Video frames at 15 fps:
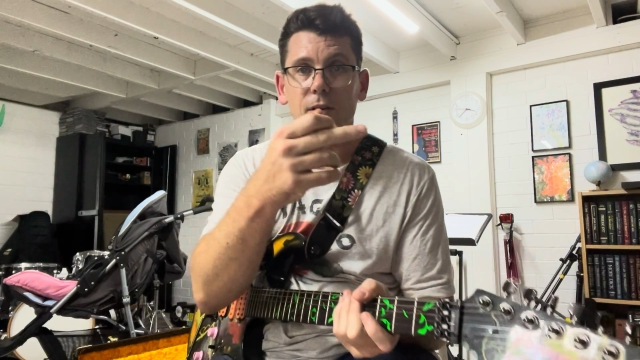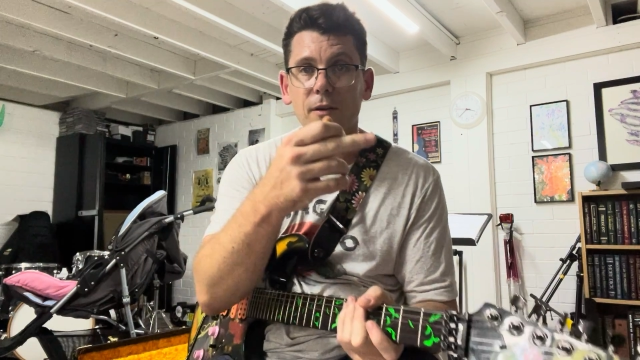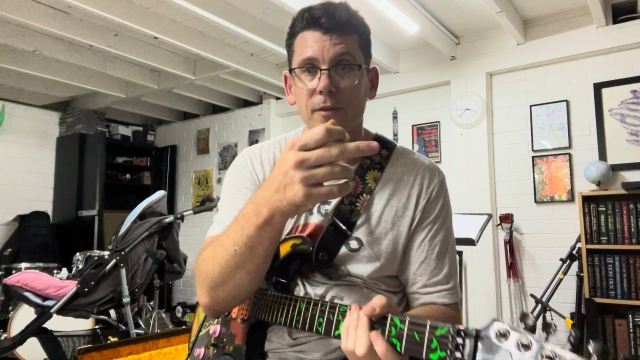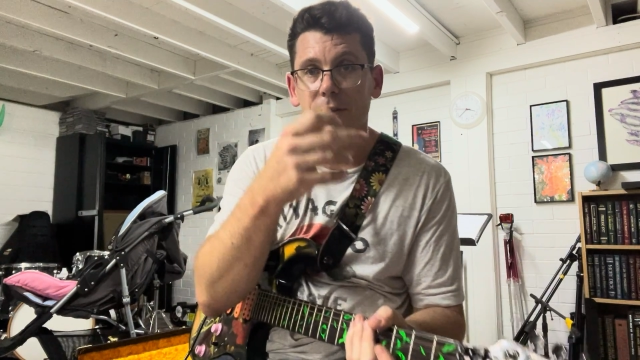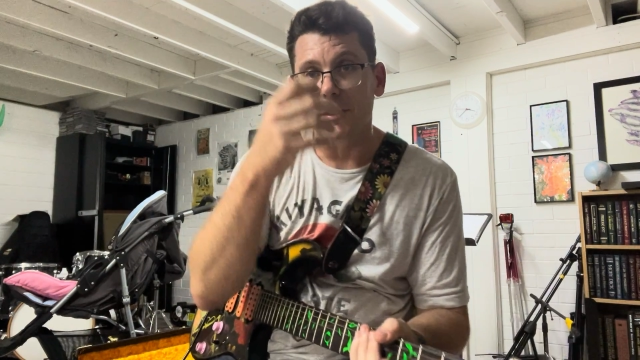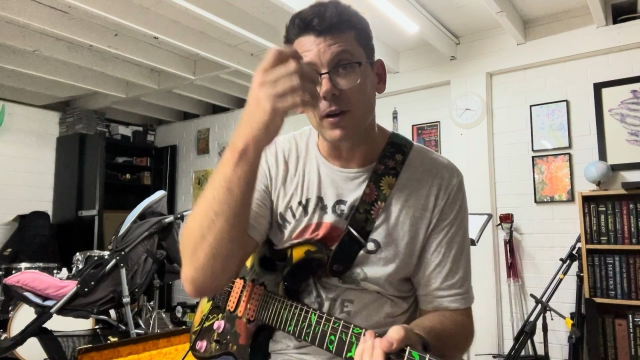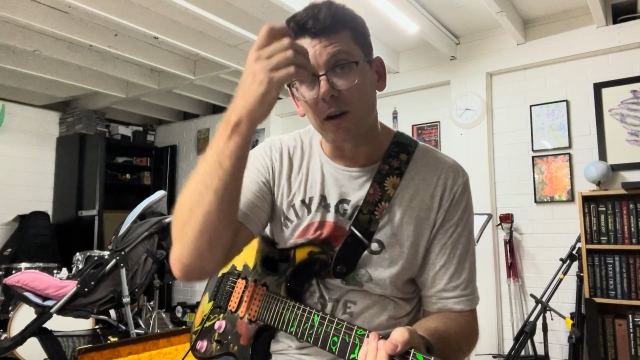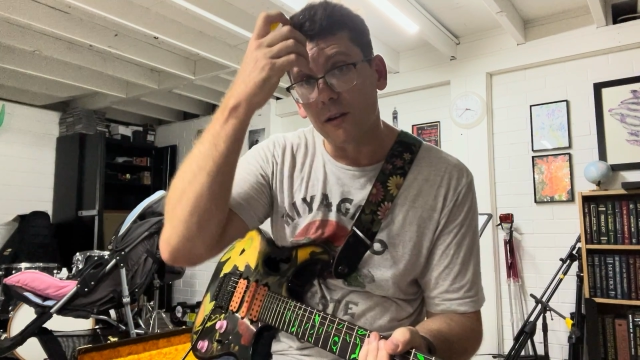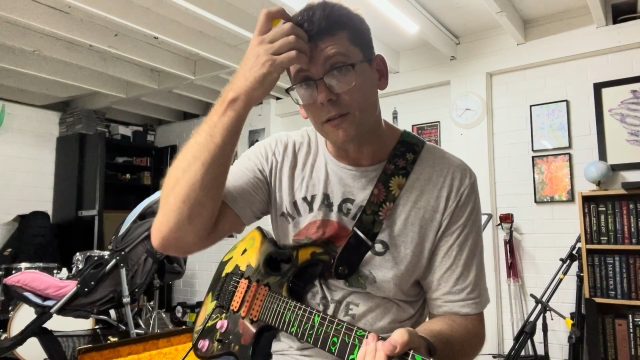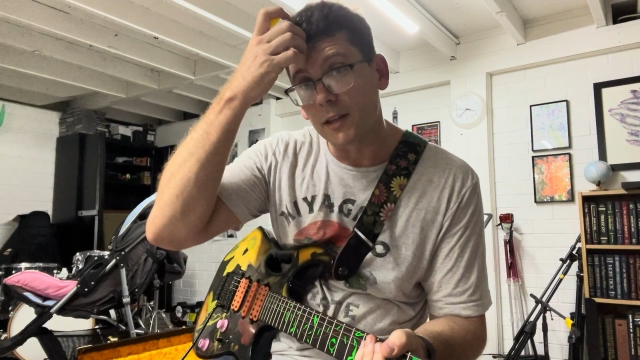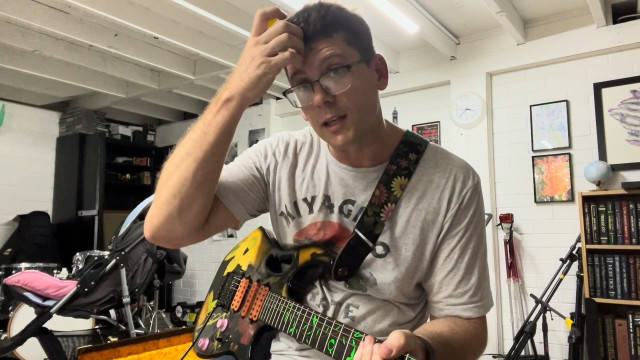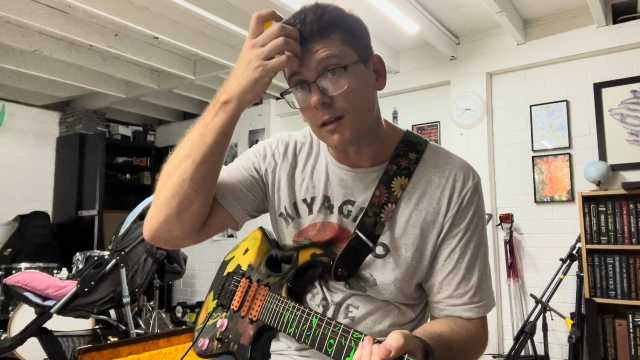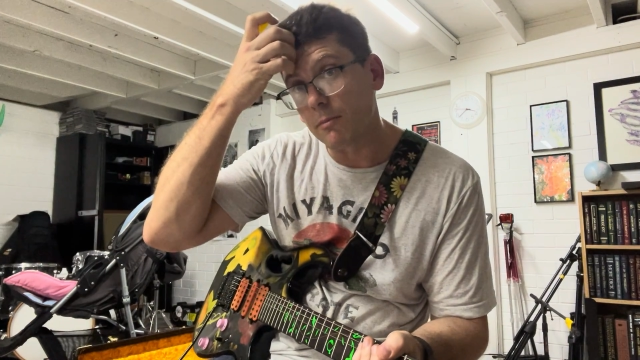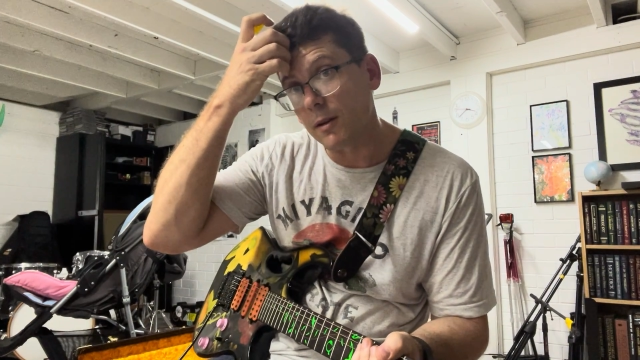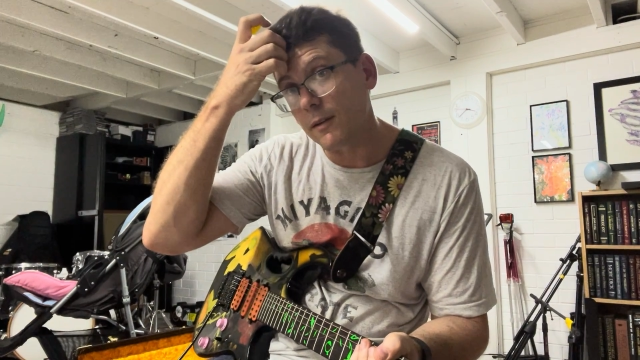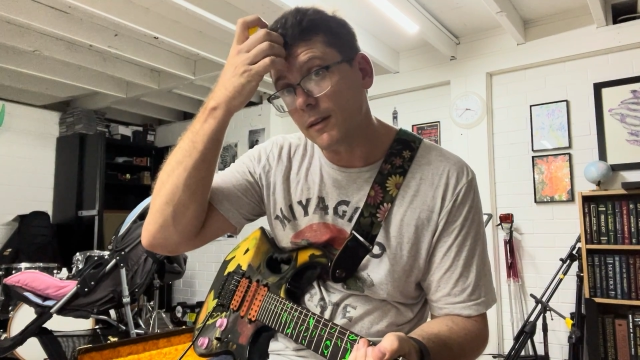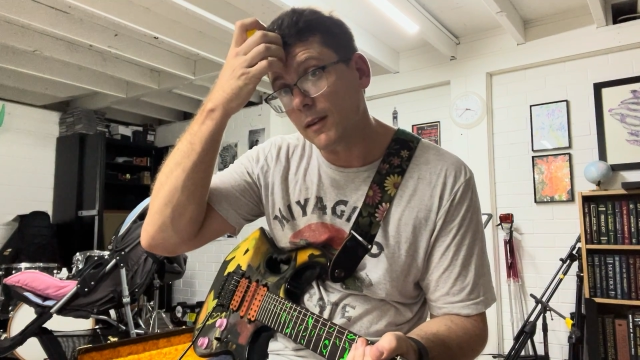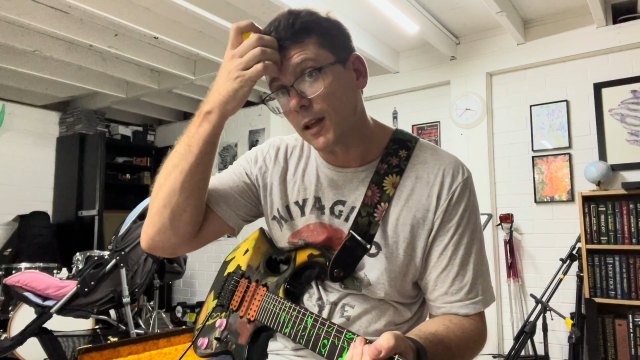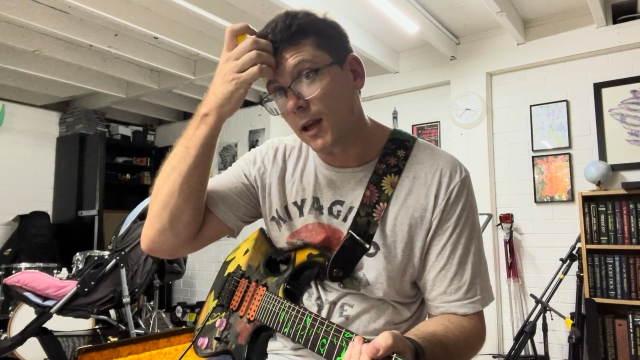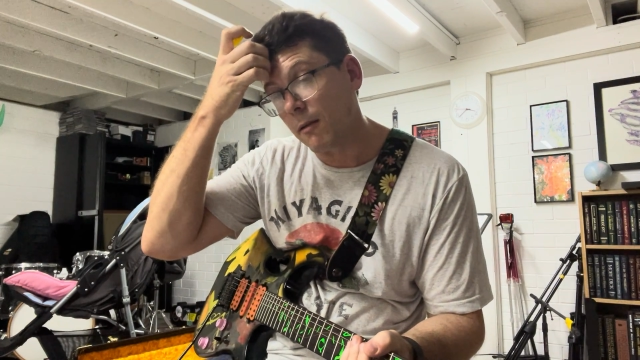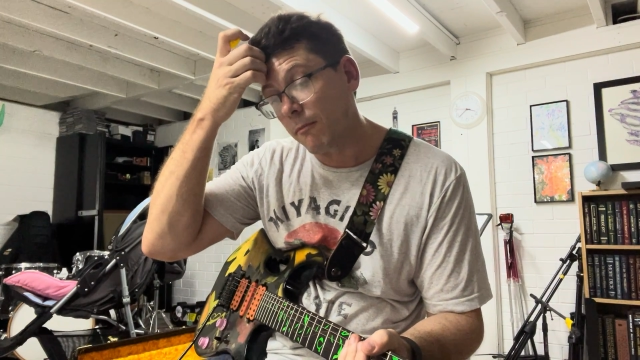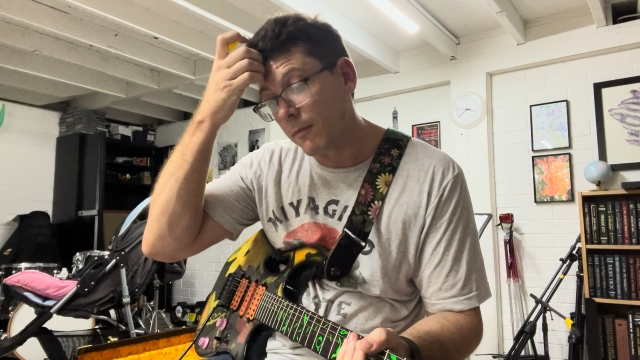on the dial there. But
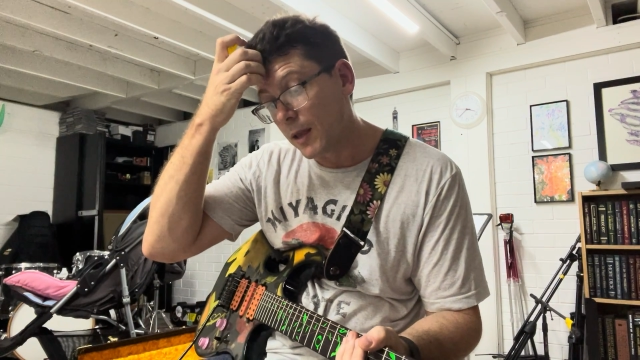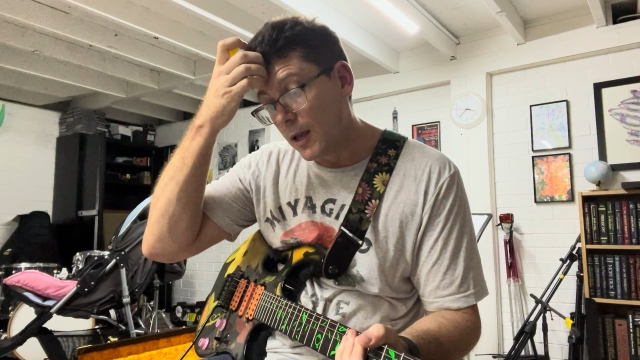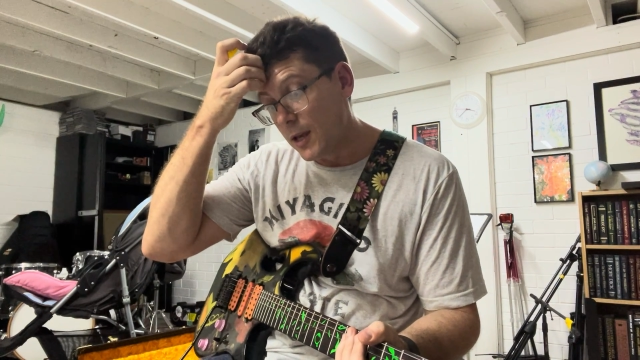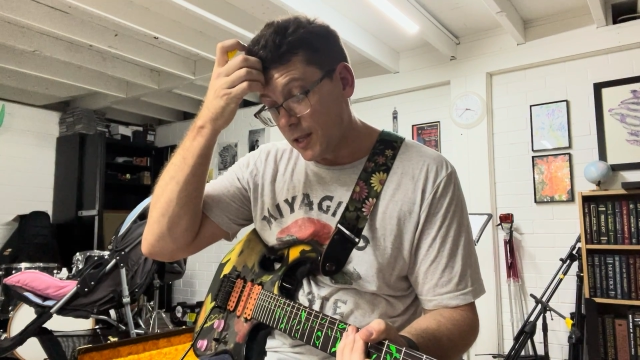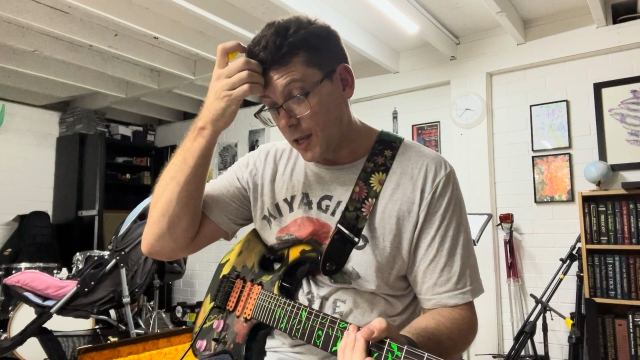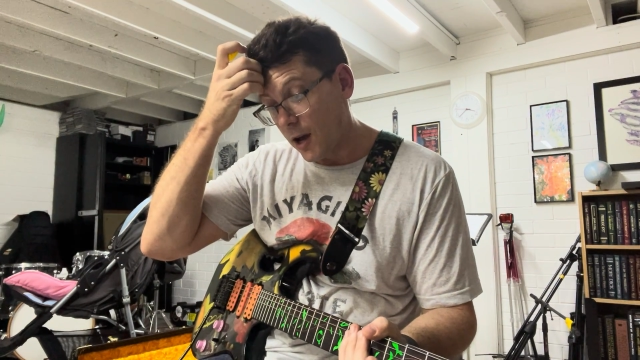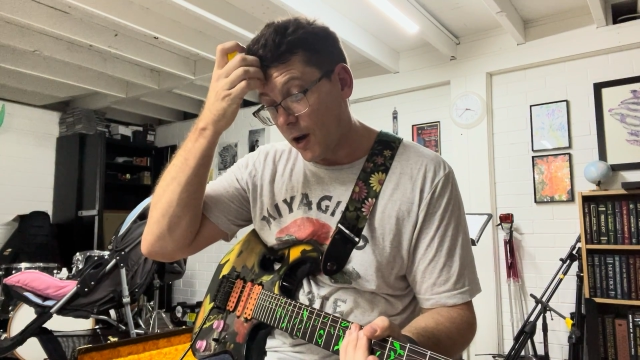yeah,